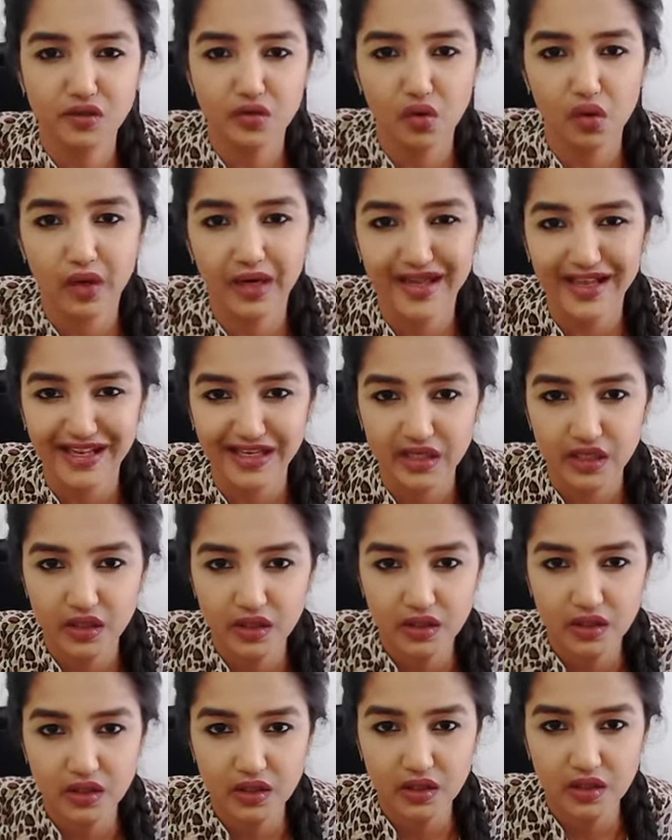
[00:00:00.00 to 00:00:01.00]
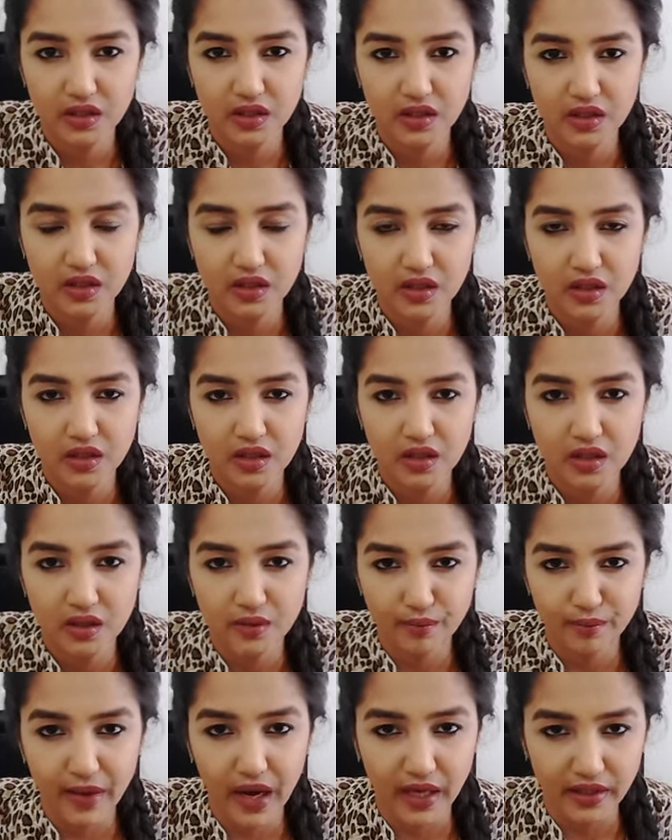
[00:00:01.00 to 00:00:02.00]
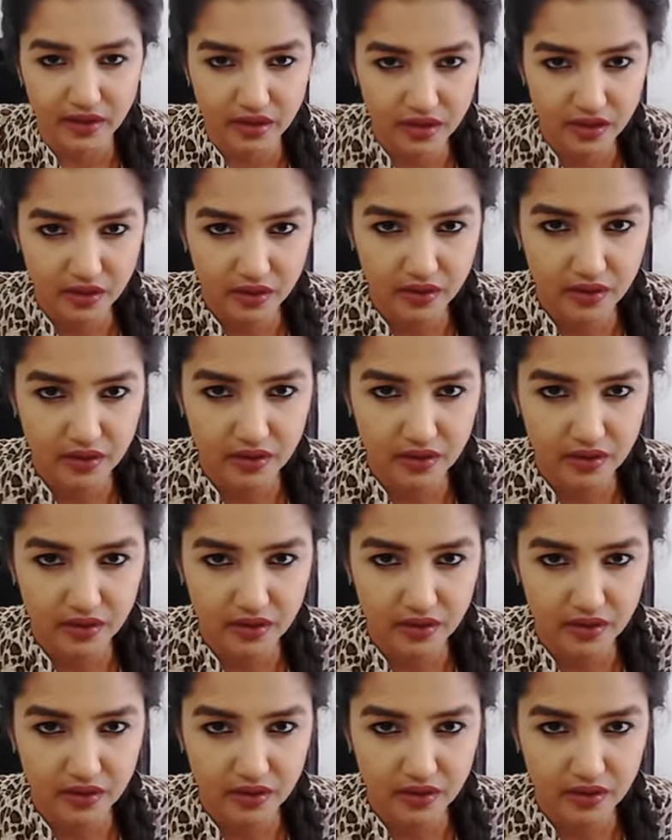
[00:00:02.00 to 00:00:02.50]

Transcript: you are in. But